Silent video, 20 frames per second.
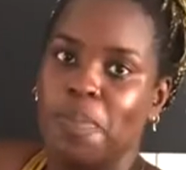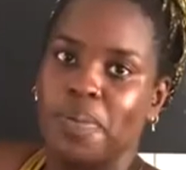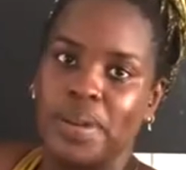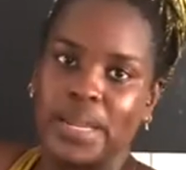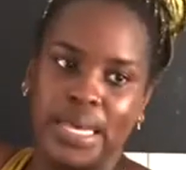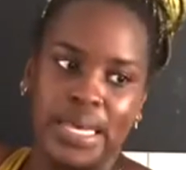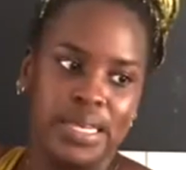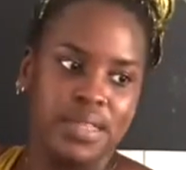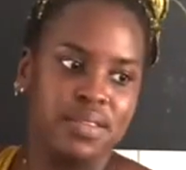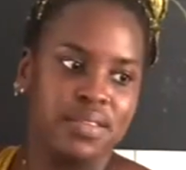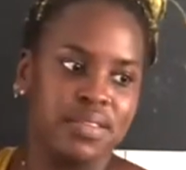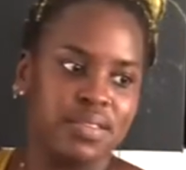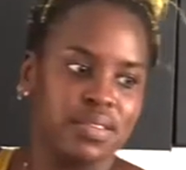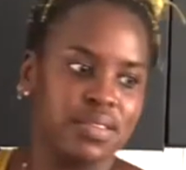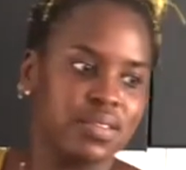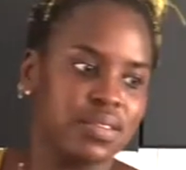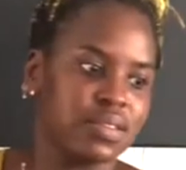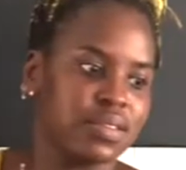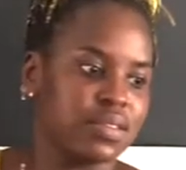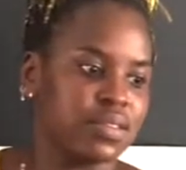plates,
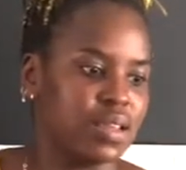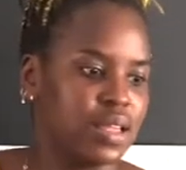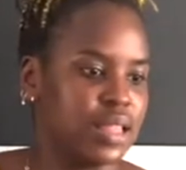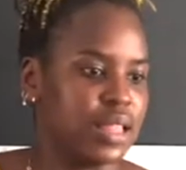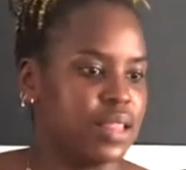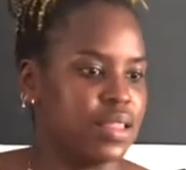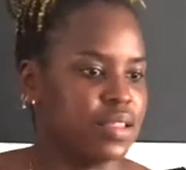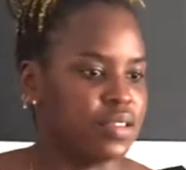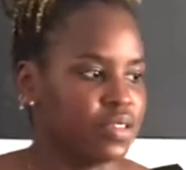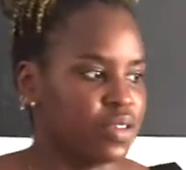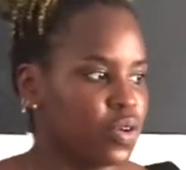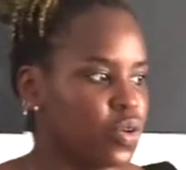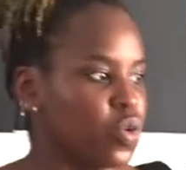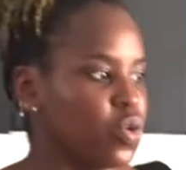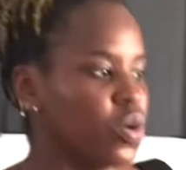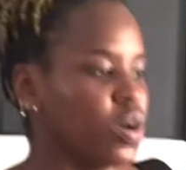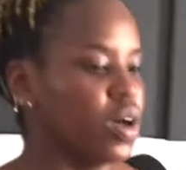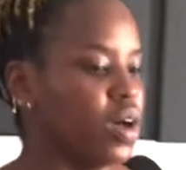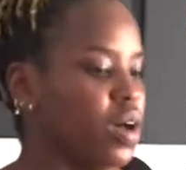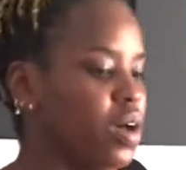and then there's a
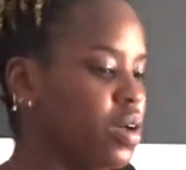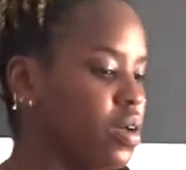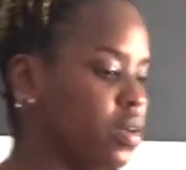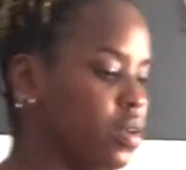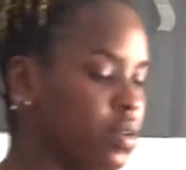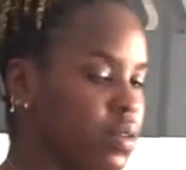cooker